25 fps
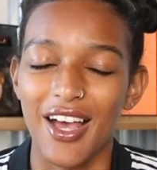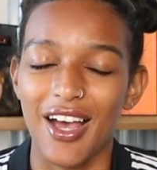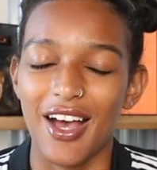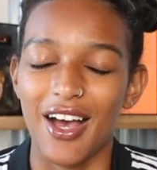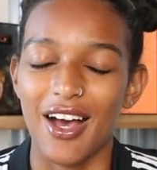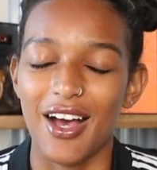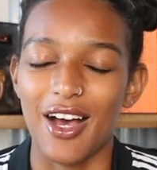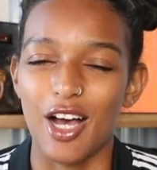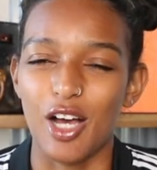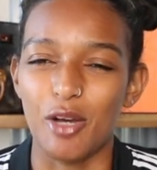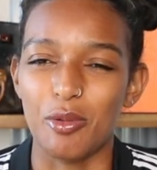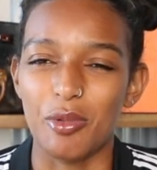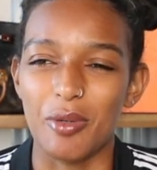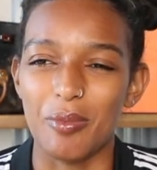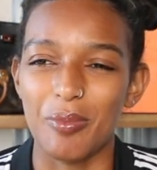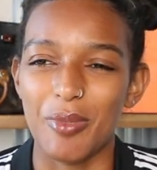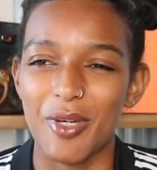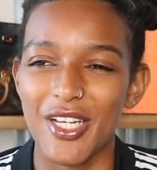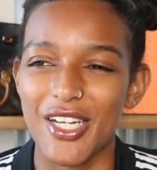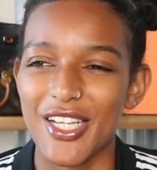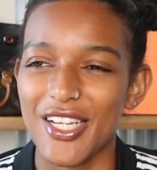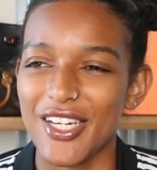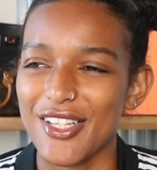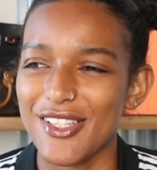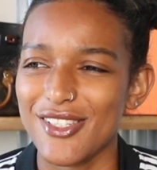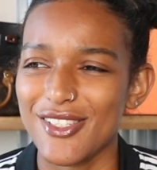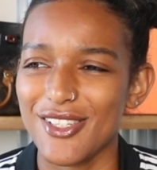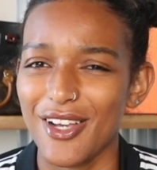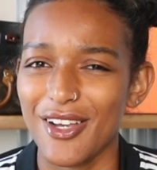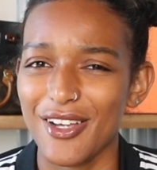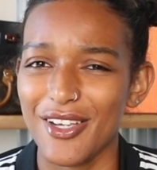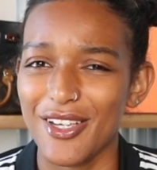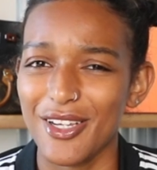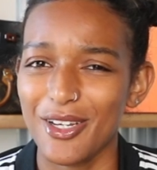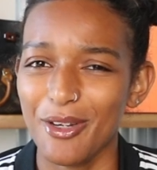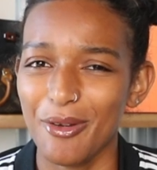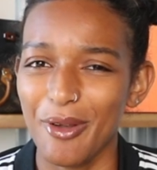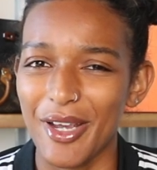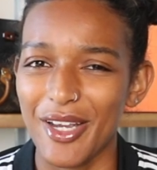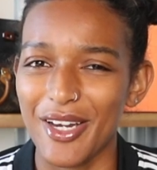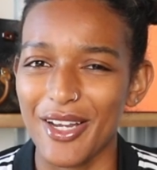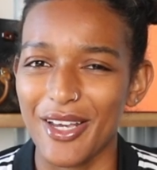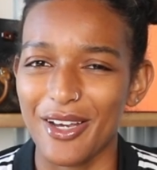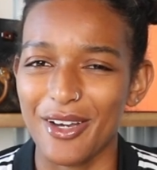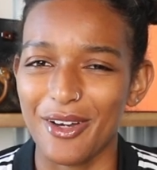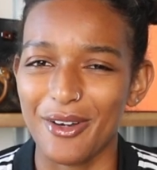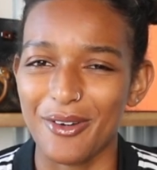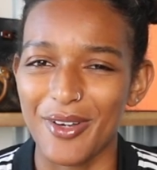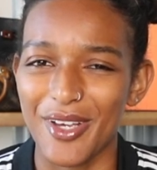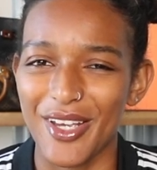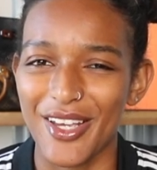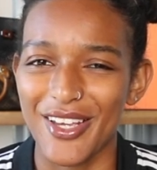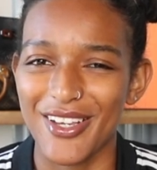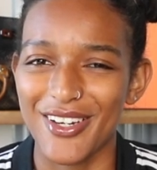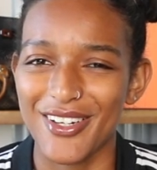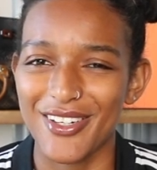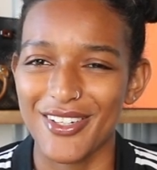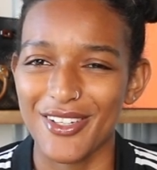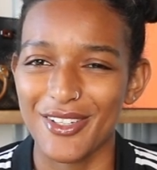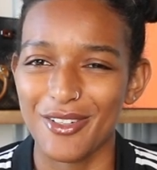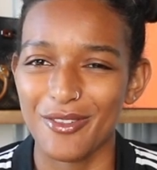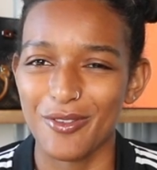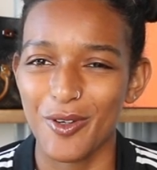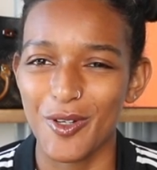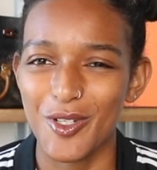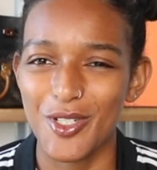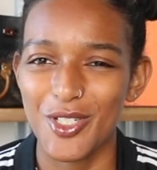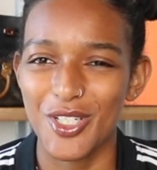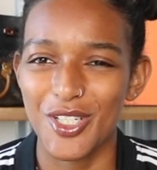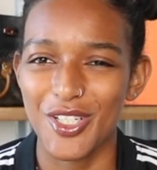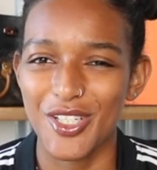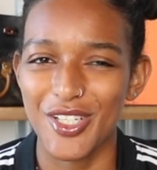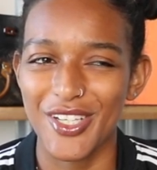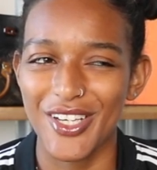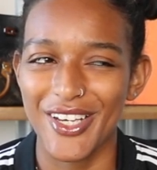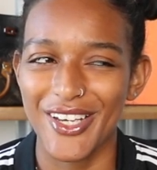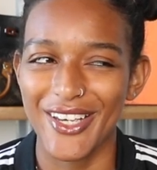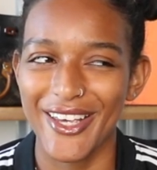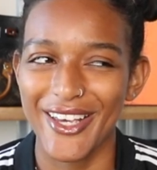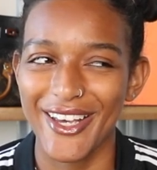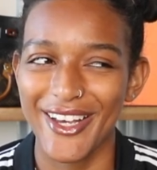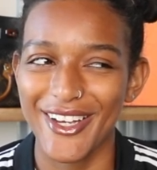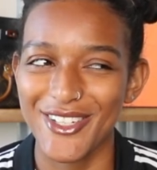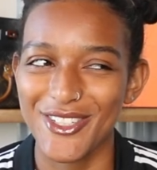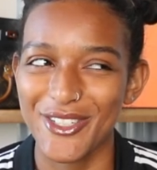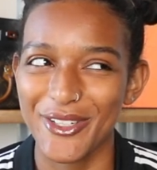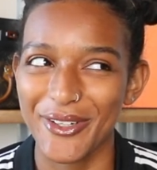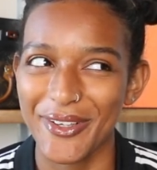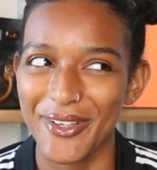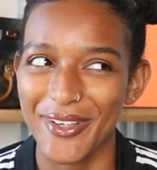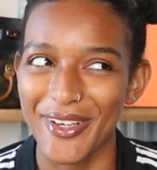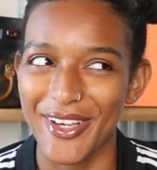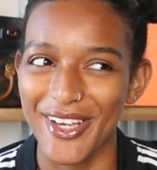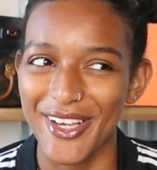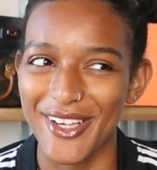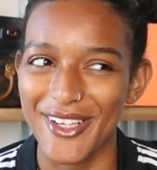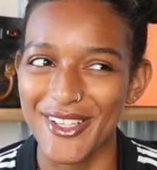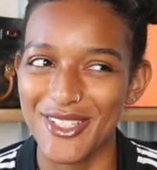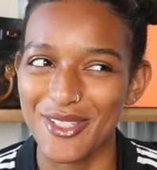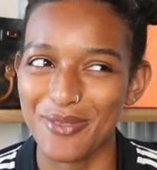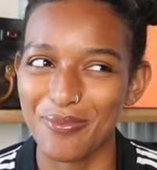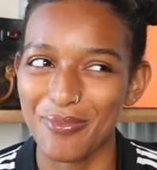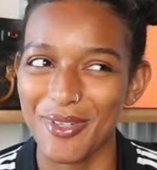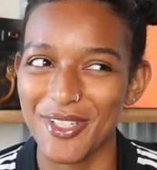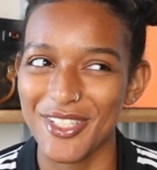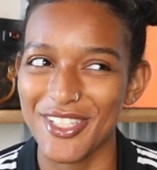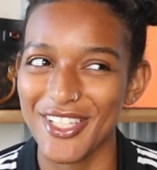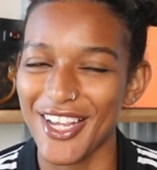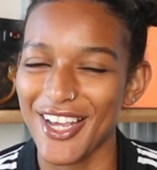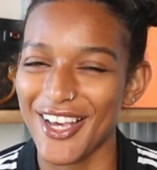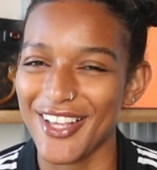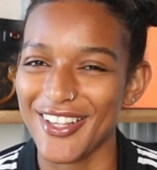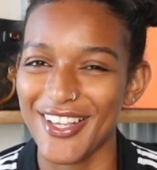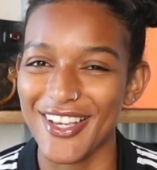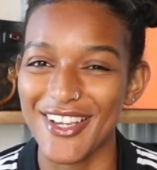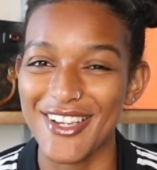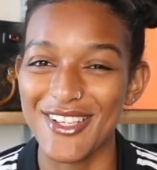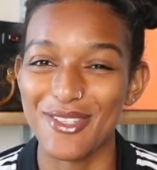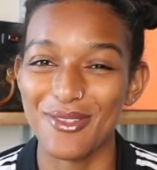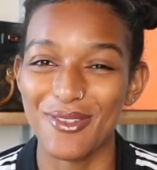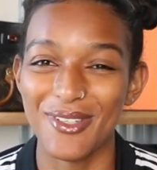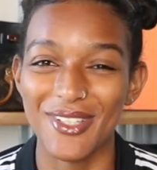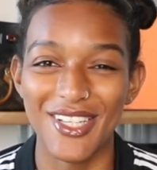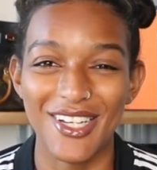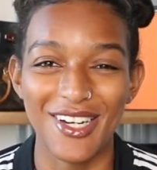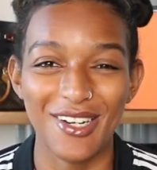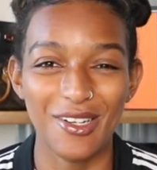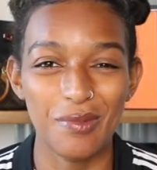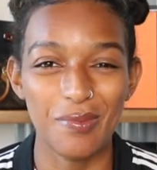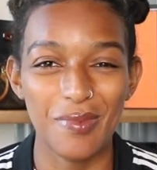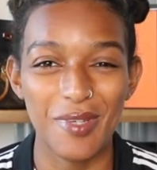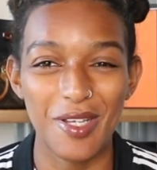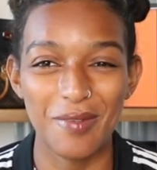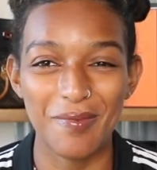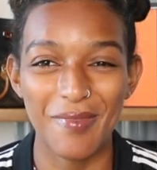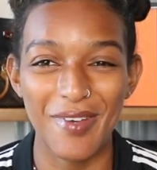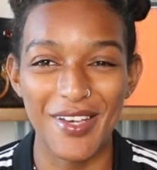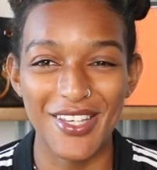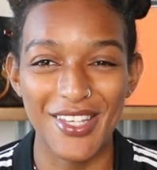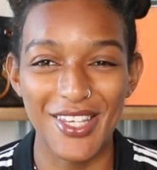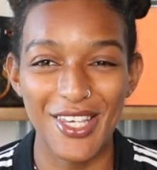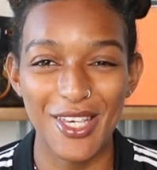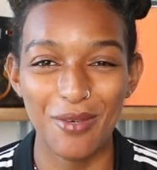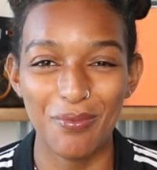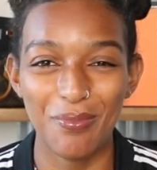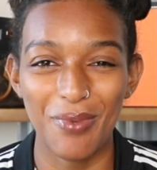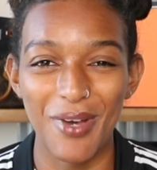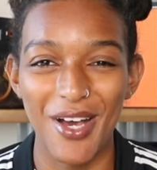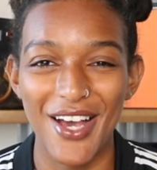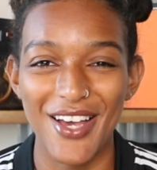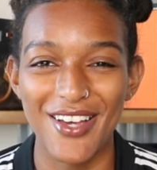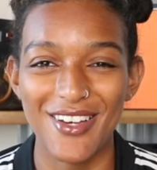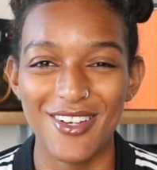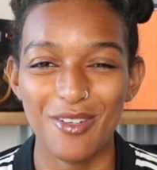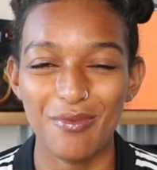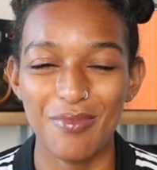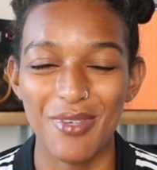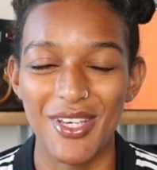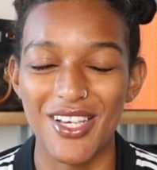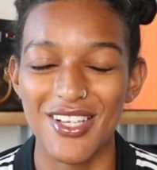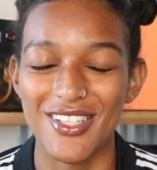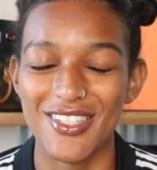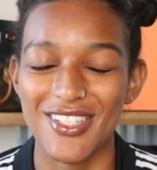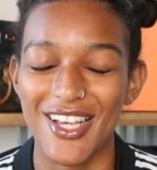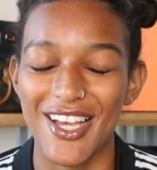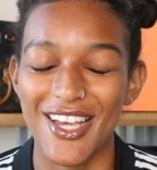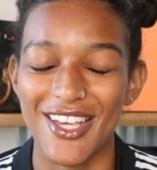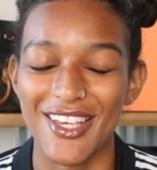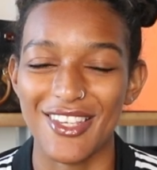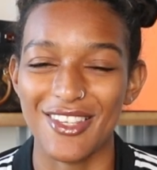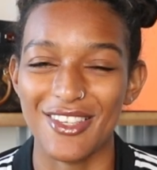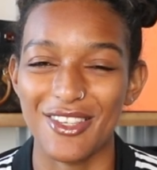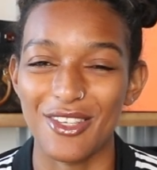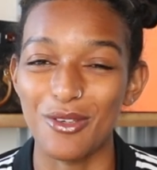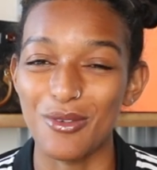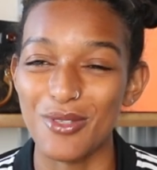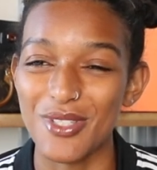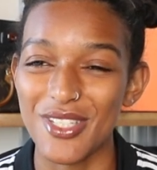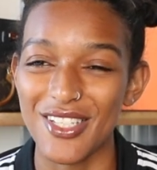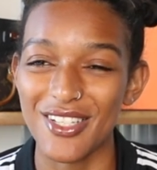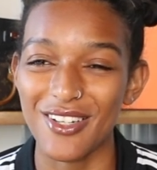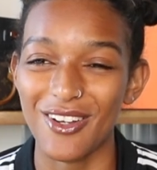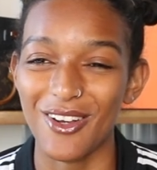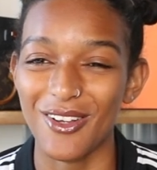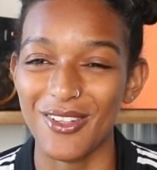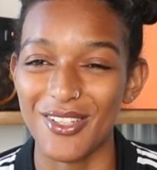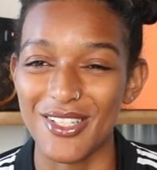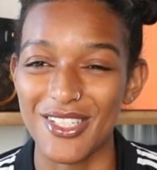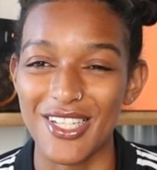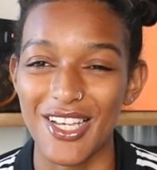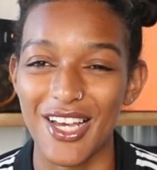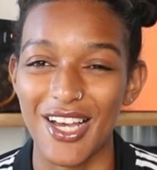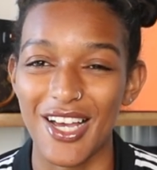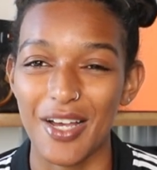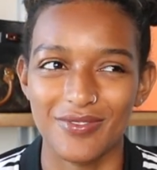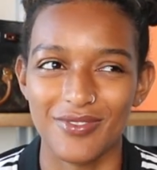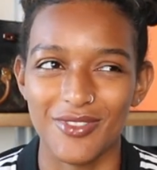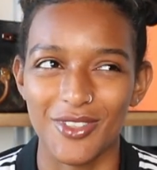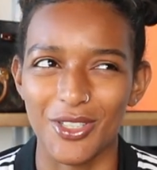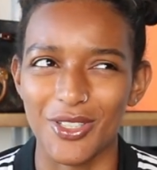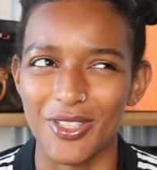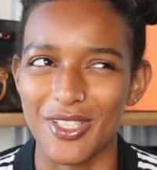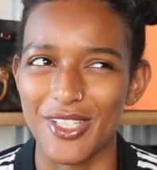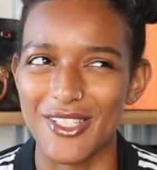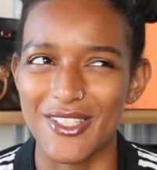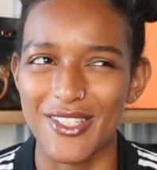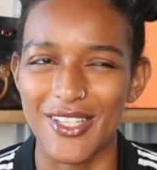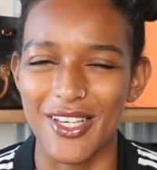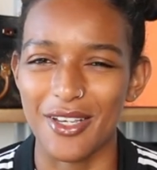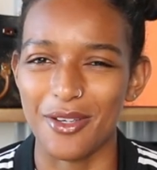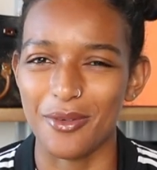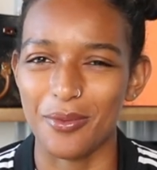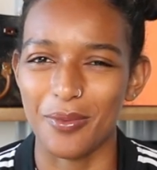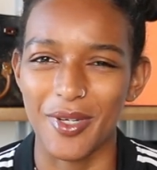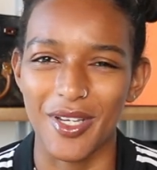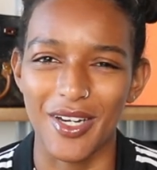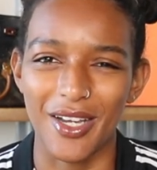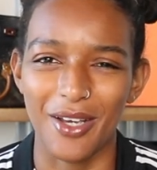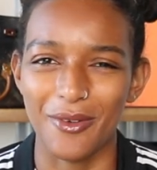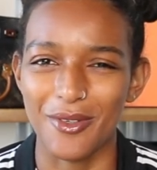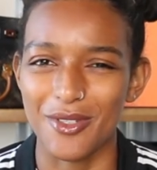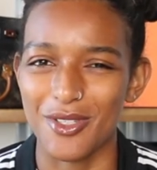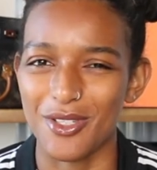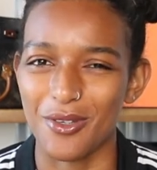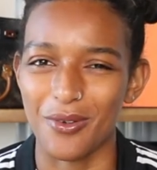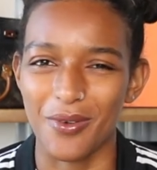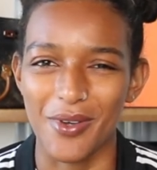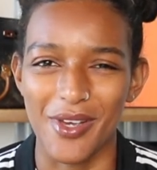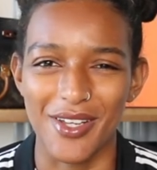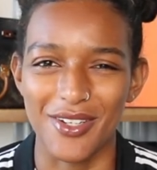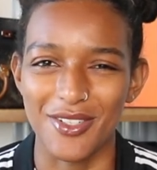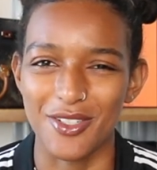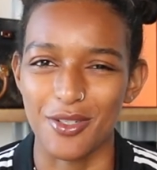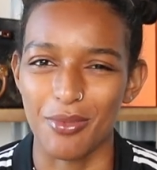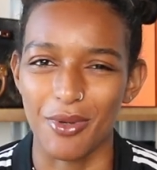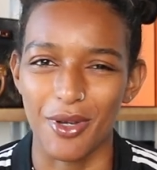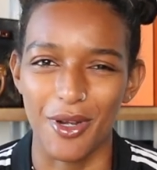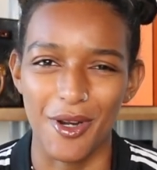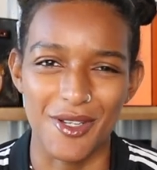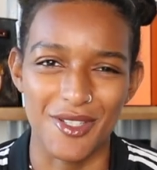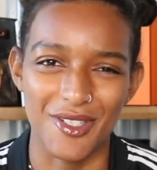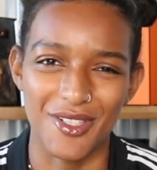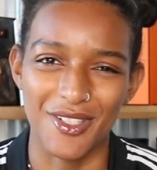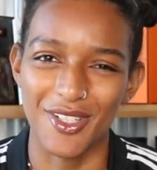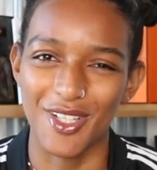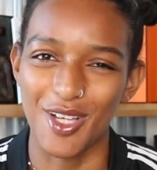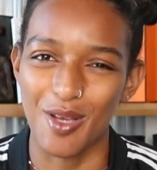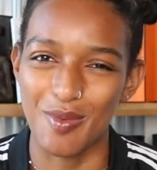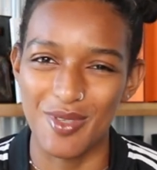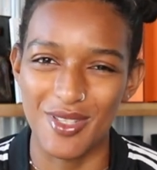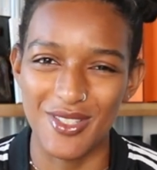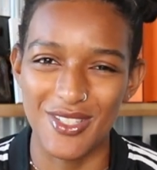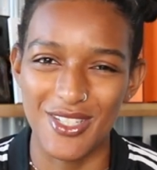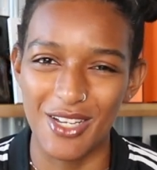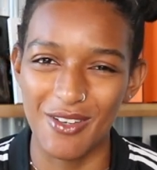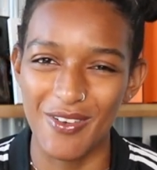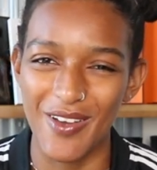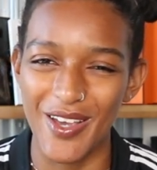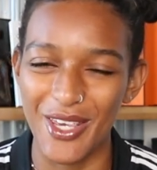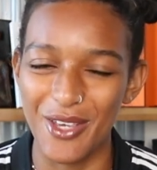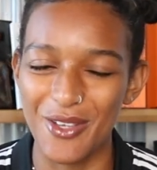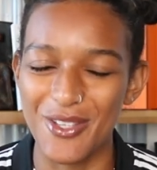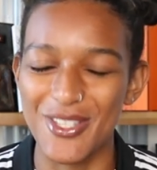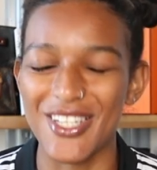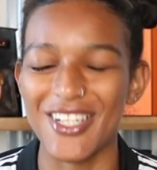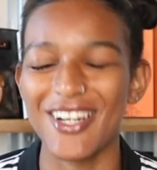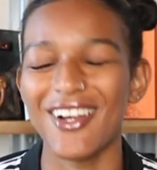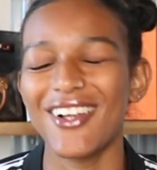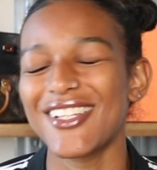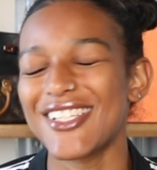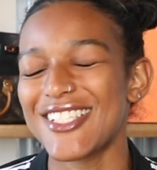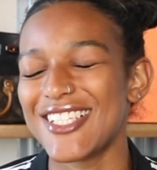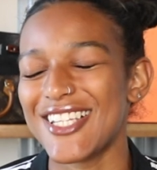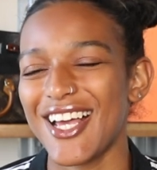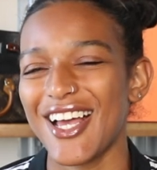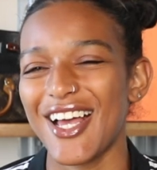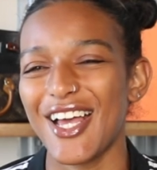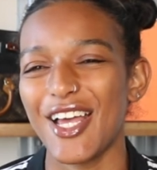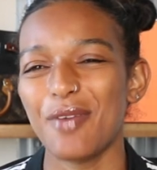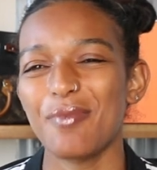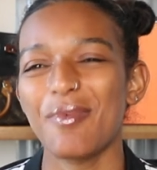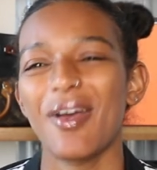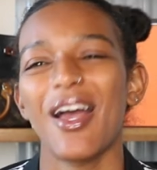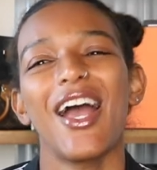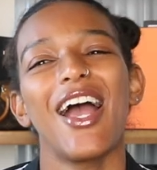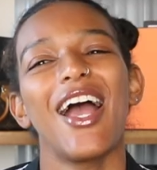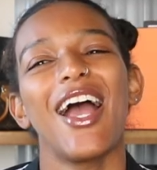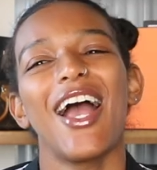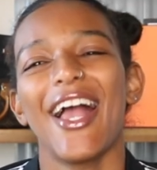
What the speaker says: But it is not here right now, and unfortunately I can't show you guys. But yeah, that is one that would be in my keep pile because I use it all the time, or at least like when I was going to bars and clubs and stuff, I used it all the time.